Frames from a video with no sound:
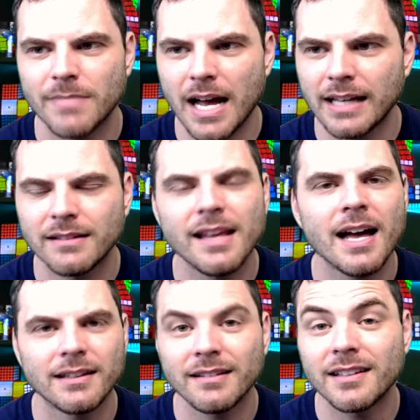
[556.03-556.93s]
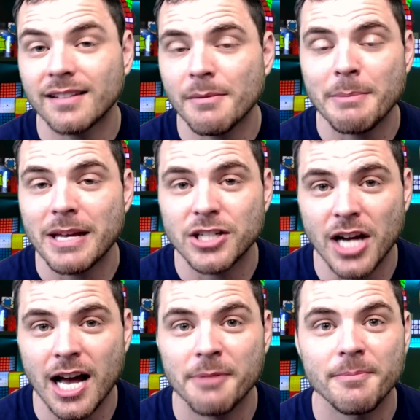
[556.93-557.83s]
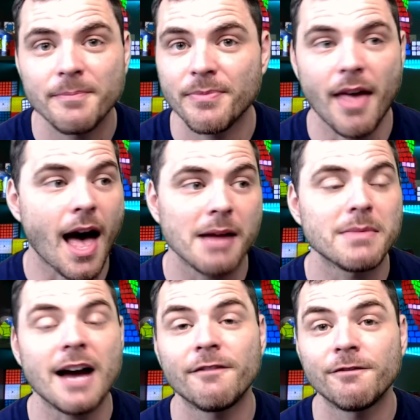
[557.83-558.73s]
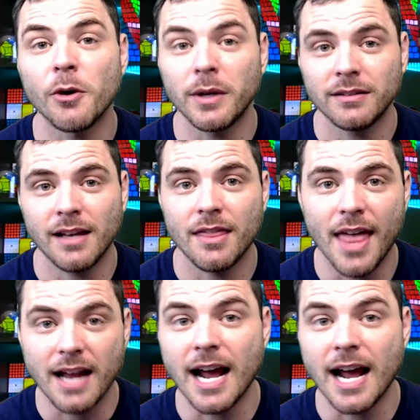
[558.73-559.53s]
it's not, since it's not my main job, I'm not focused on that.